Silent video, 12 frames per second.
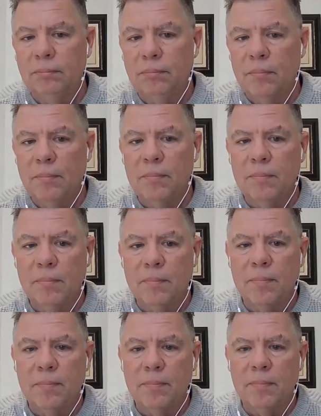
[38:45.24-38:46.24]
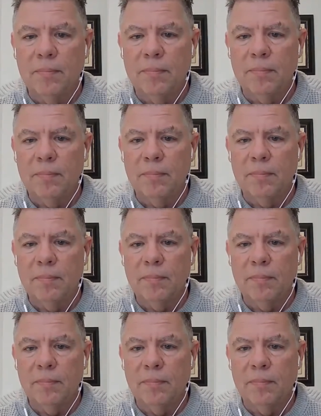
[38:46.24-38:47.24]

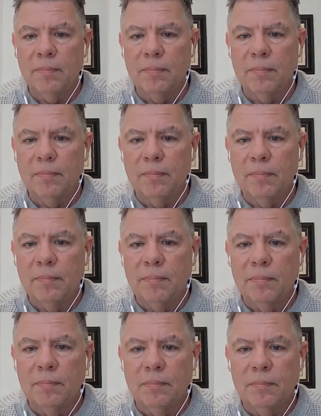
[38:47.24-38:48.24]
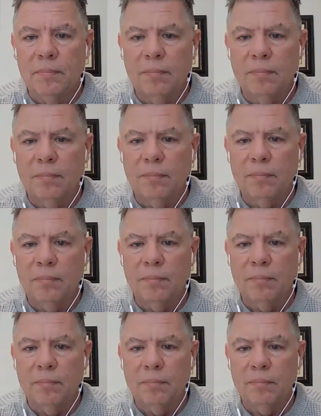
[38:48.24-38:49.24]

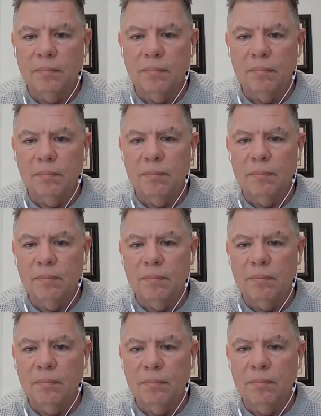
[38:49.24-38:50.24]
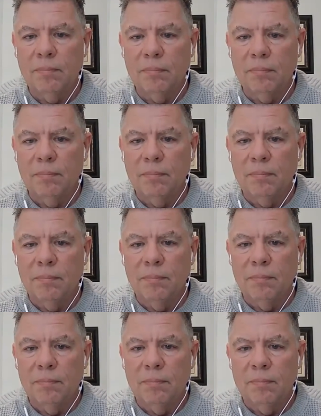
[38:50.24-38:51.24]

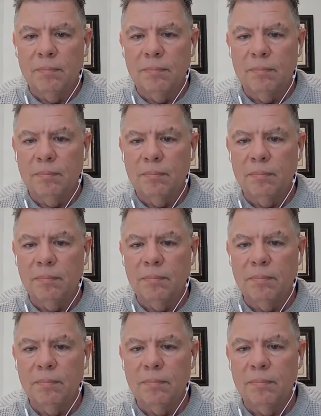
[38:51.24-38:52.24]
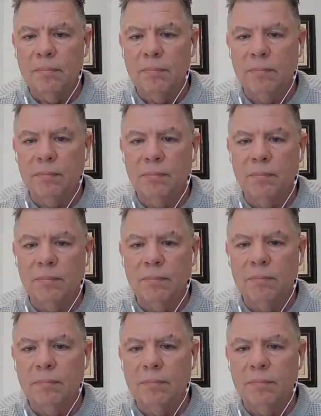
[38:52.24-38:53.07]
(not speaking)